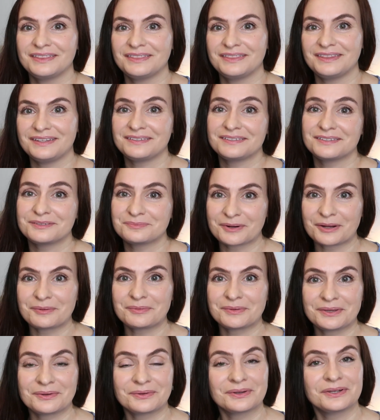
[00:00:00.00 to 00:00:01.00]
this is
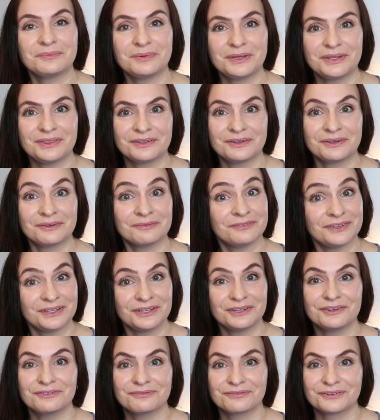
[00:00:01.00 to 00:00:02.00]
probably going to be the
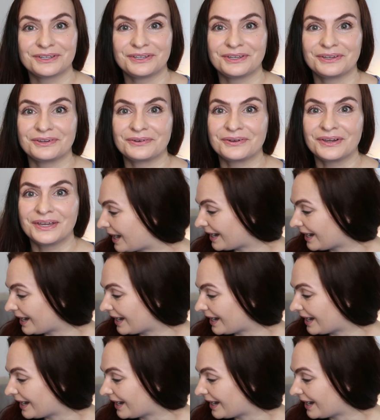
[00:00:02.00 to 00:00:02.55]
video for you.